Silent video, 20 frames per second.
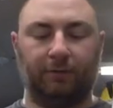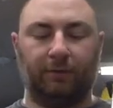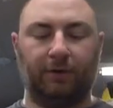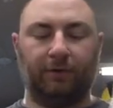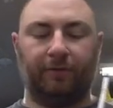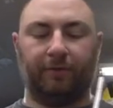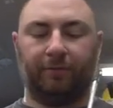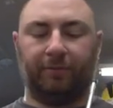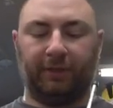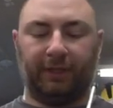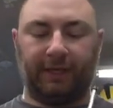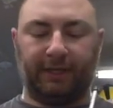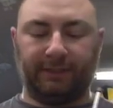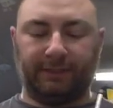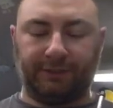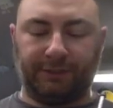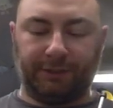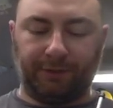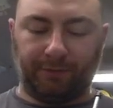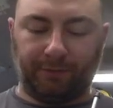going to want to replace
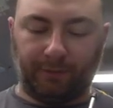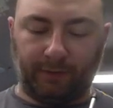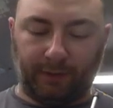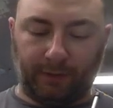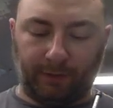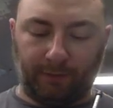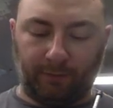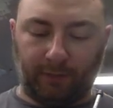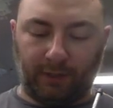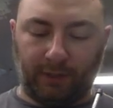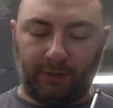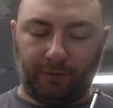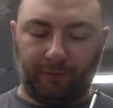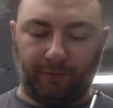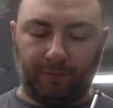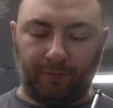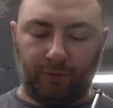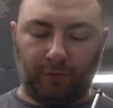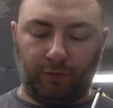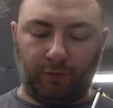is you're going to want to
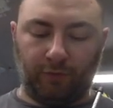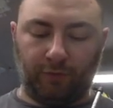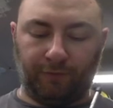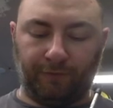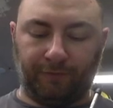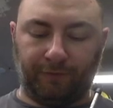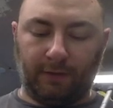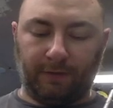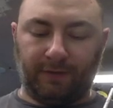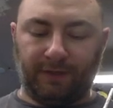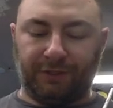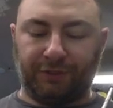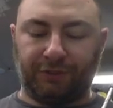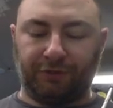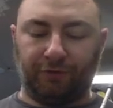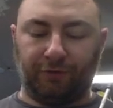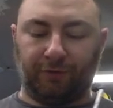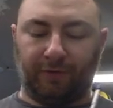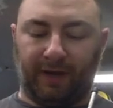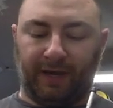remove this
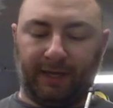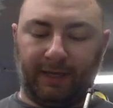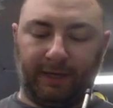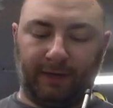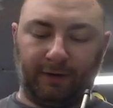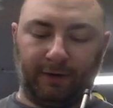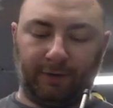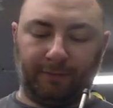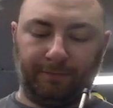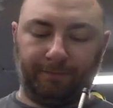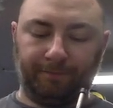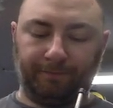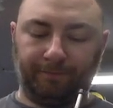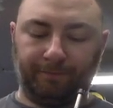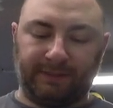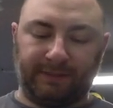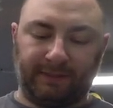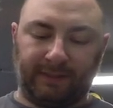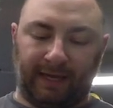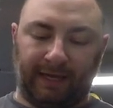screw right here.
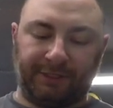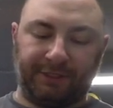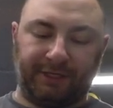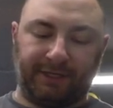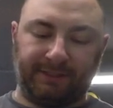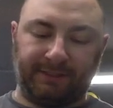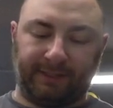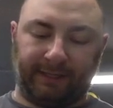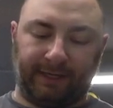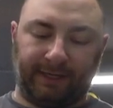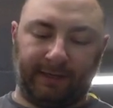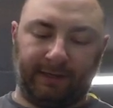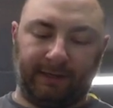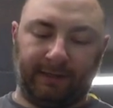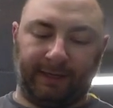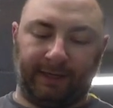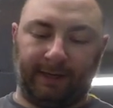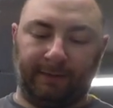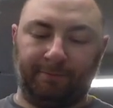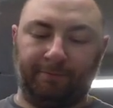This actually has like
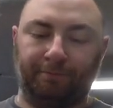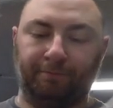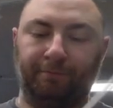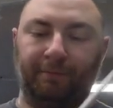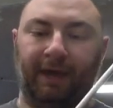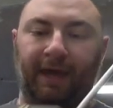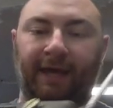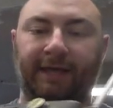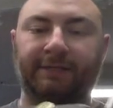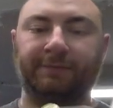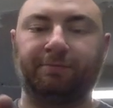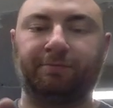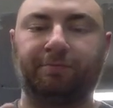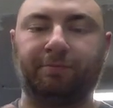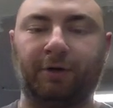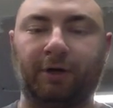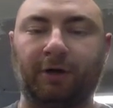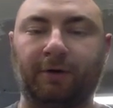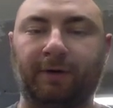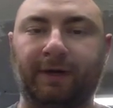a hex
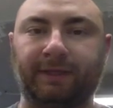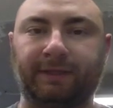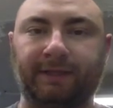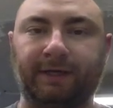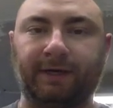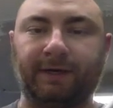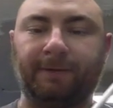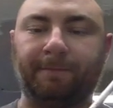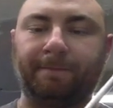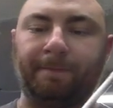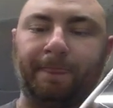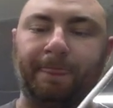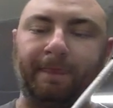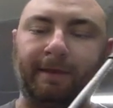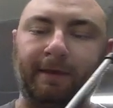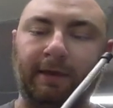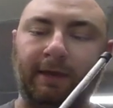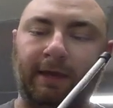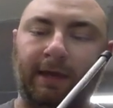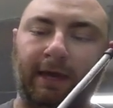part right there.
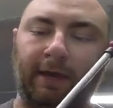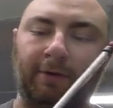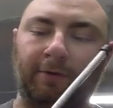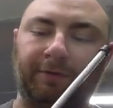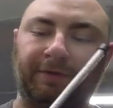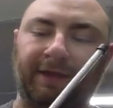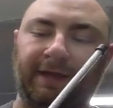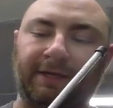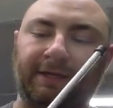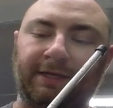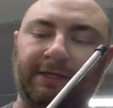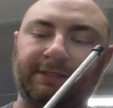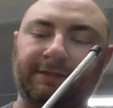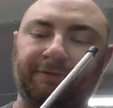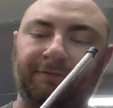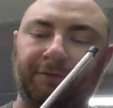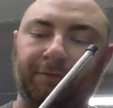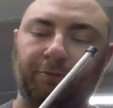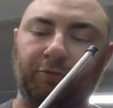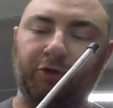And what that does,
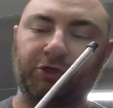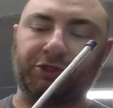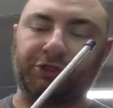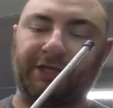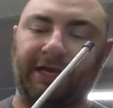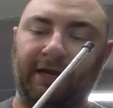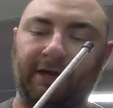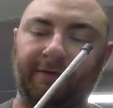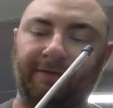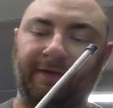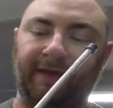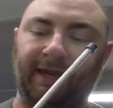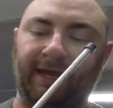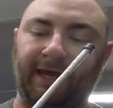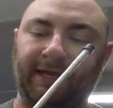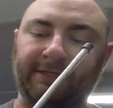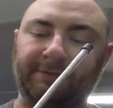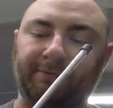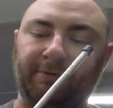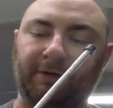if you push down on that
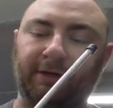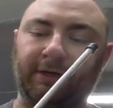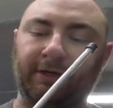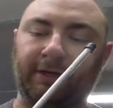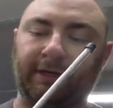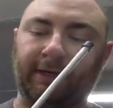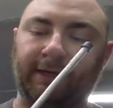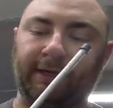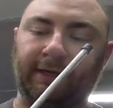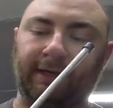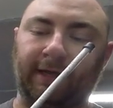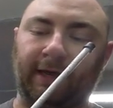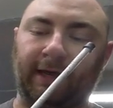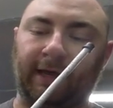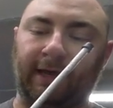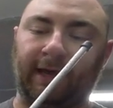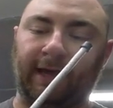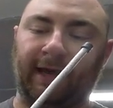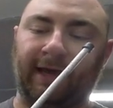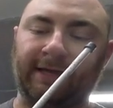hex part, it
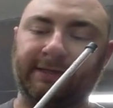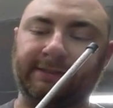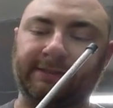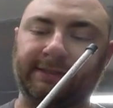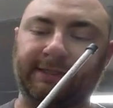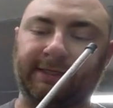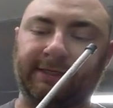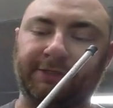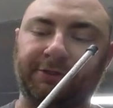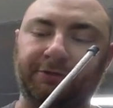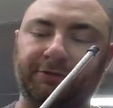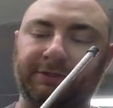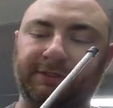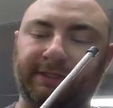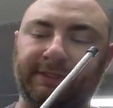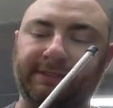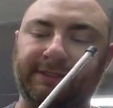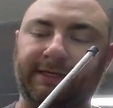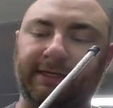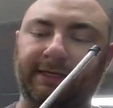has two
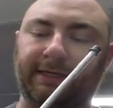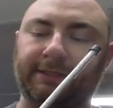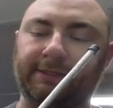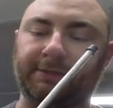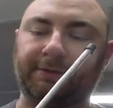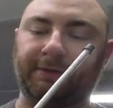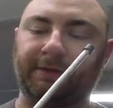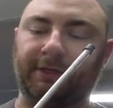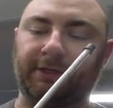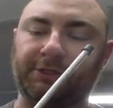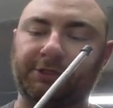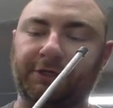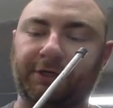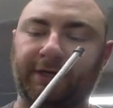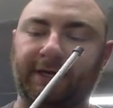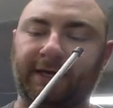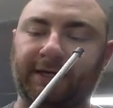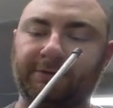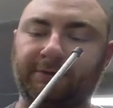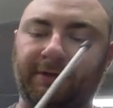slits cut into it. And I'll show you
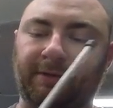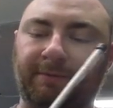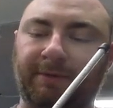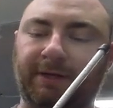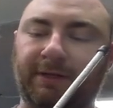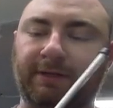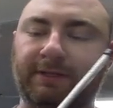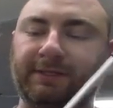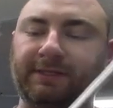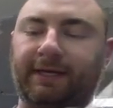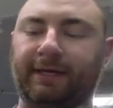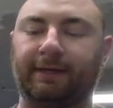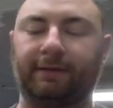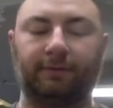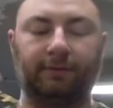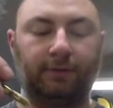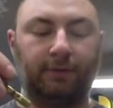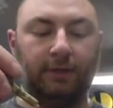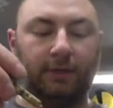guys what I mean in a second.